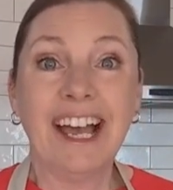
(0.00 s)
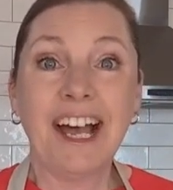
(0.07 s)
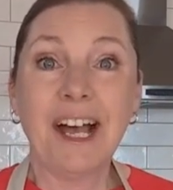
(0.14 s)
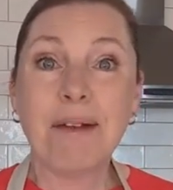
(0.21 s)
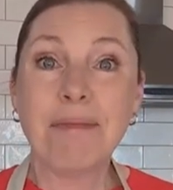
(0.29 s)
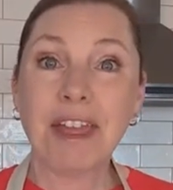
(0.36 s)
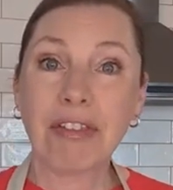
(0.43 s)

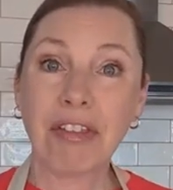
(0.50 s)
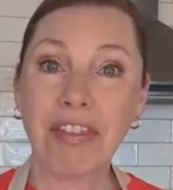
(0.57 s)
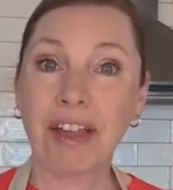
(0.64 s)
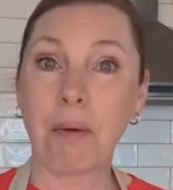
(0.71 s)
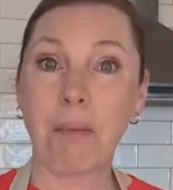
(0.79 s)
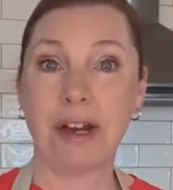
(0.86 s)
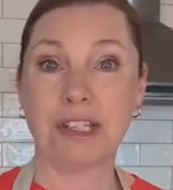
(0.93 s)
The other
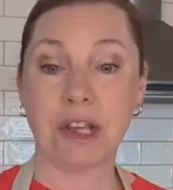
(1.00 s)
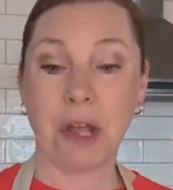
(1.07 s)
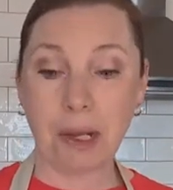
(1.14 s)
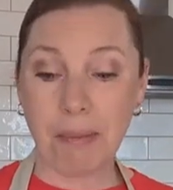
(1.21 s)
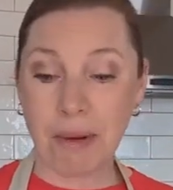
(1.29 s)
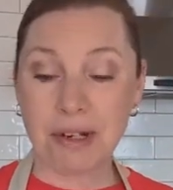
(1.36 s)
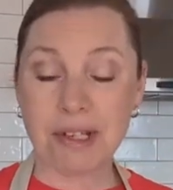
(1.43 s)
thing I wanna talk
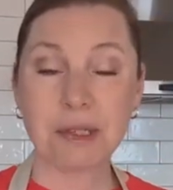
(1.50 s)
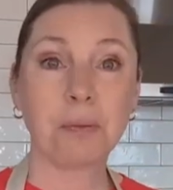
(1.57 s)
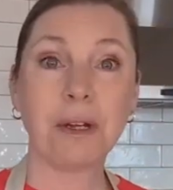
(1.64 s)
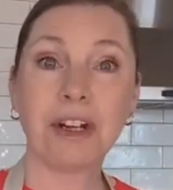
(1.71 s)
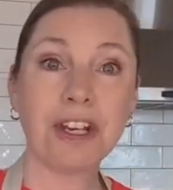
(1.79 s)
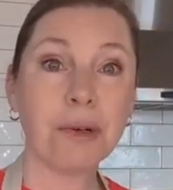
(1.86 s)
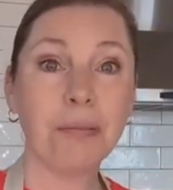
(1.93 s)
about is,
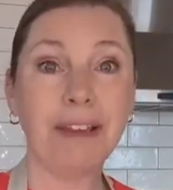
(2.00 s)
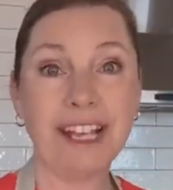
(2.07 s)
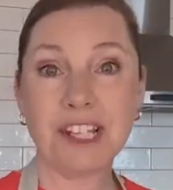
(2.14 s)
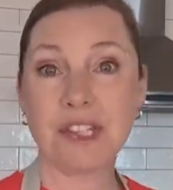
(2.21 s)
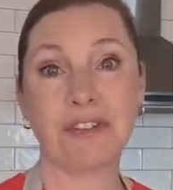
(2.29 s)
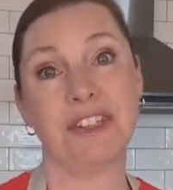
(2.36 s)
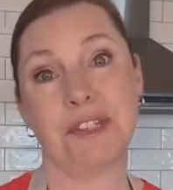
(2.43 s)
what are your
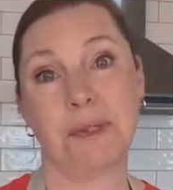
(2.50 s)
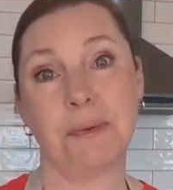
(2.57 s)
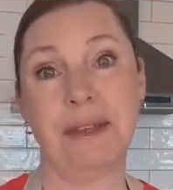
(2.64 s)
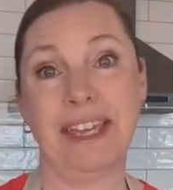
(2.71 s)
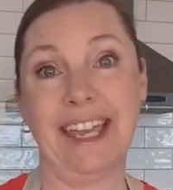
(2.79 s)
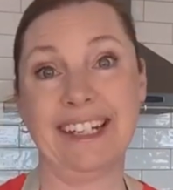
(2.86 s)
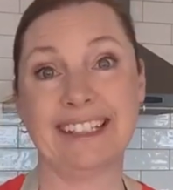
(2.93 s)
plans for this
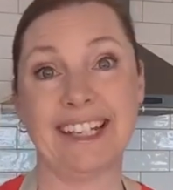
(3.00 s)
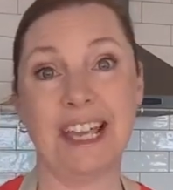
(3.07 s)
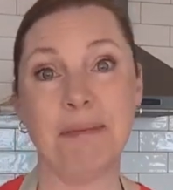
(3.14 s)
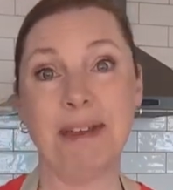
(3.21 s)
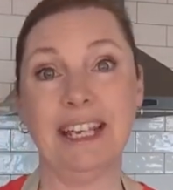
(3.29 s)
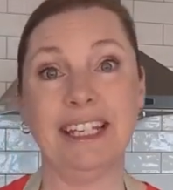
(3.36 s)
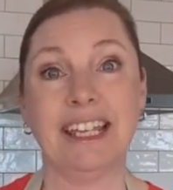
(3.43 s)
weekend? I
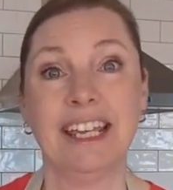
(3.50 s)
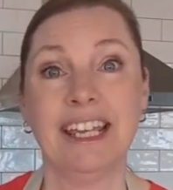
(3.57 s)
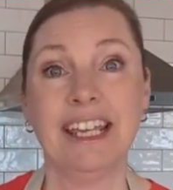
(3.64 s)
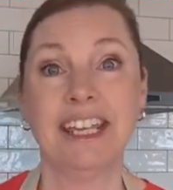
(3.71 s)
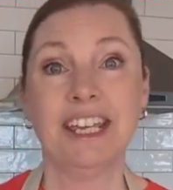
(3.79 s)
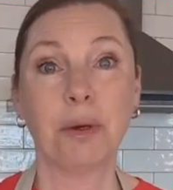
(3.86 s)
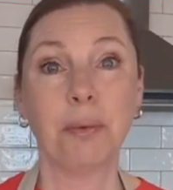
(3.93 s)
mean,
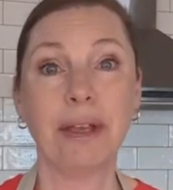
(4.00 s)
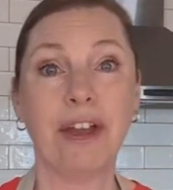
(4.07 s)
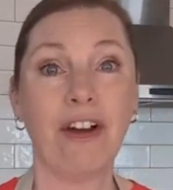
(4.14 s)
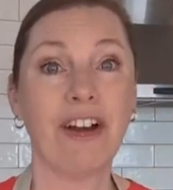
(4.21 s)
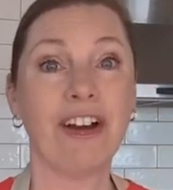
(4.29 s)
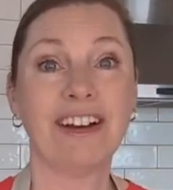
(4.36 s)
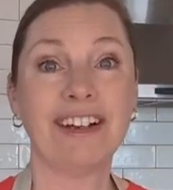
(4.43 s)
here we
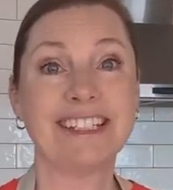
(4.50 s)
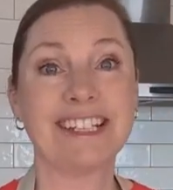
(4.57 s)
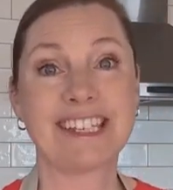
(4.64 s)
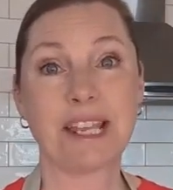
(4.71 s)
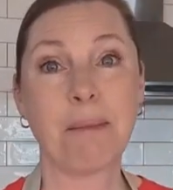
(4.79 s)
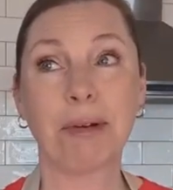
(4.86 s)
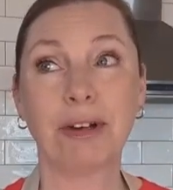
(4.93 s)
are,
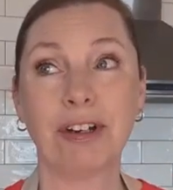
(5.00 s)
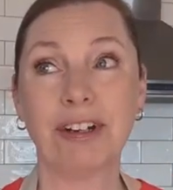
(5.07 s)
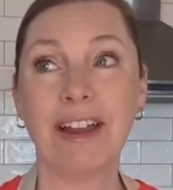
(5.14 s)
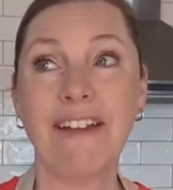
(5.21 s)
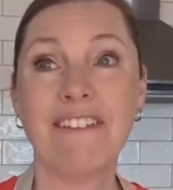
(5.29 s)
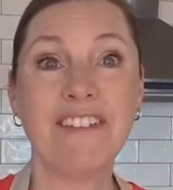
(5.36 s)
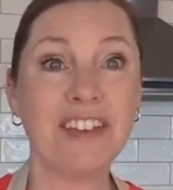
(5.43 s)

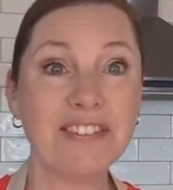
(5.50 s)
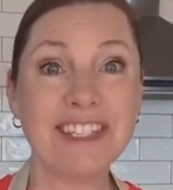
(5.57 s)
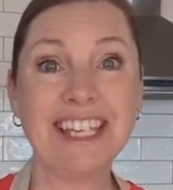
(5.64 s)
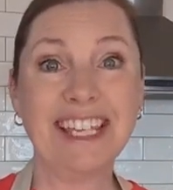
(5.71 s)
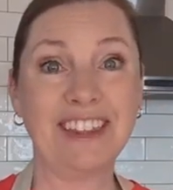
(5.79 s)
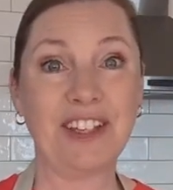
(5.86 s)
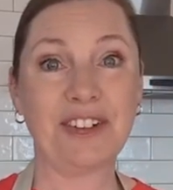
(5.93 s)
December
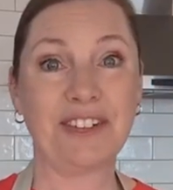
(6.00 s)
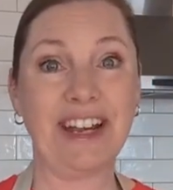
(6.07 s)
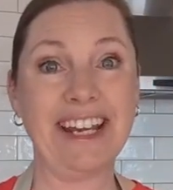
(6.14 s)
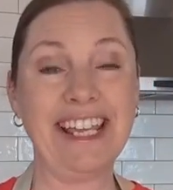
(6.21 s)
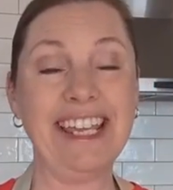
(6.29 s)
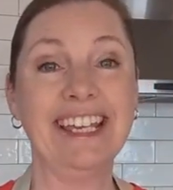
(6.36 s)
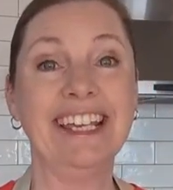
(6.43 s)
15th
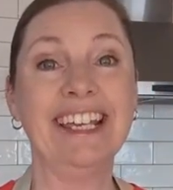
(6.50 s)
already.